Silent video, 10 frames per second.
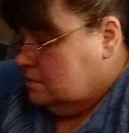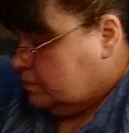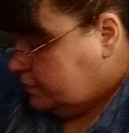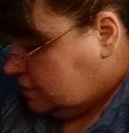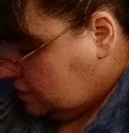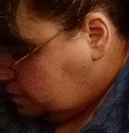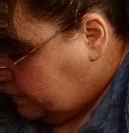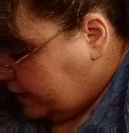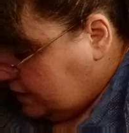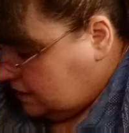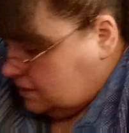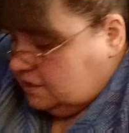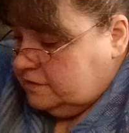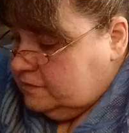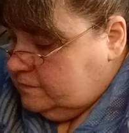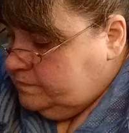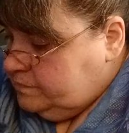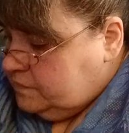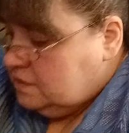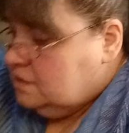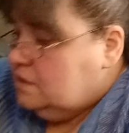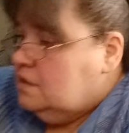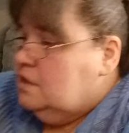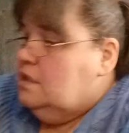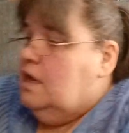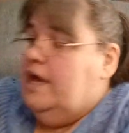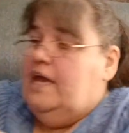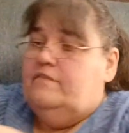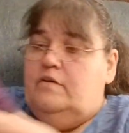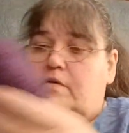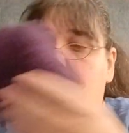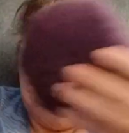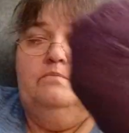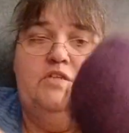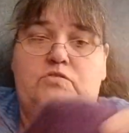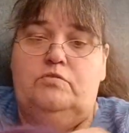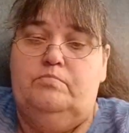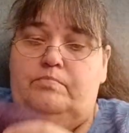Put these back in here. I have a mystery